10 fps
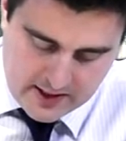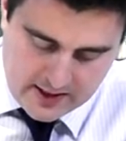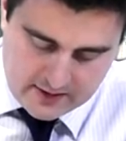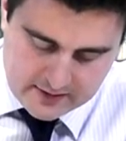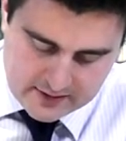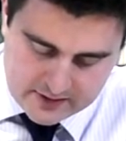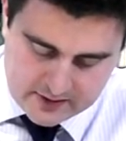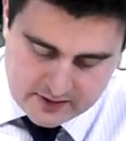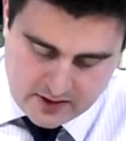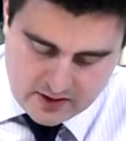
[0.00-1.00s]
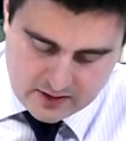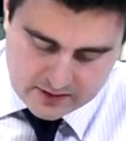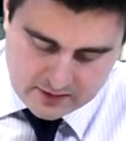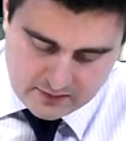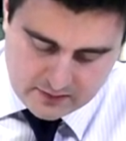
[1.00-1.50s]
at the
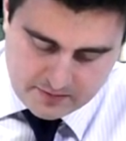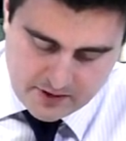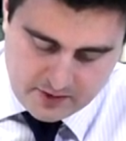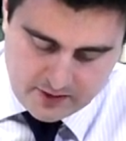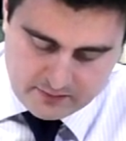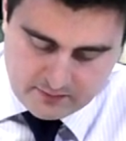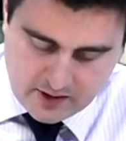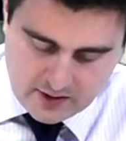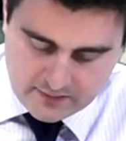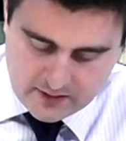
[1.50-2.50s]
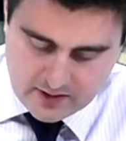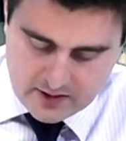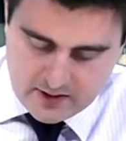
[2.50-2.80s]
start of the period rather